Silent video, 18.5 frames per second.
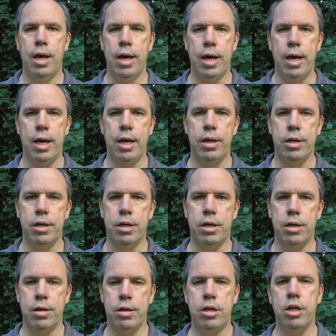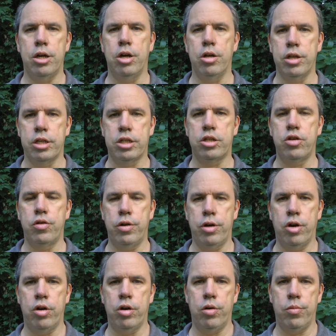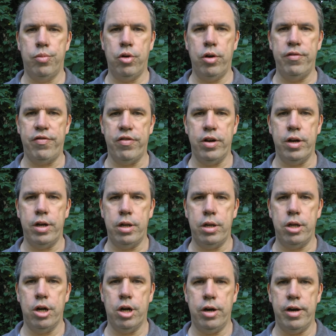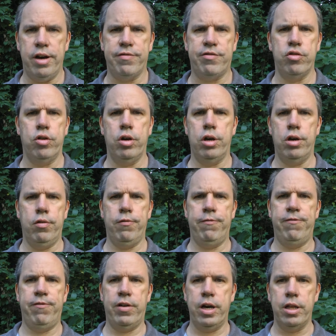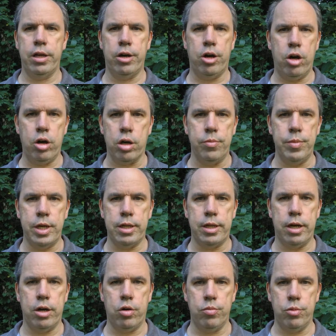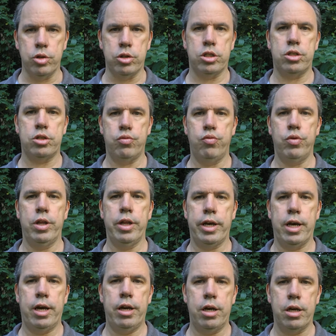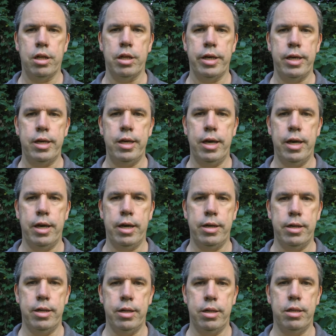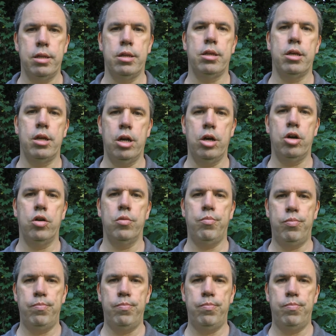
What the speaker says: And, the student, her and her boyfriend, after a violent argument that almost really got ugly, and, her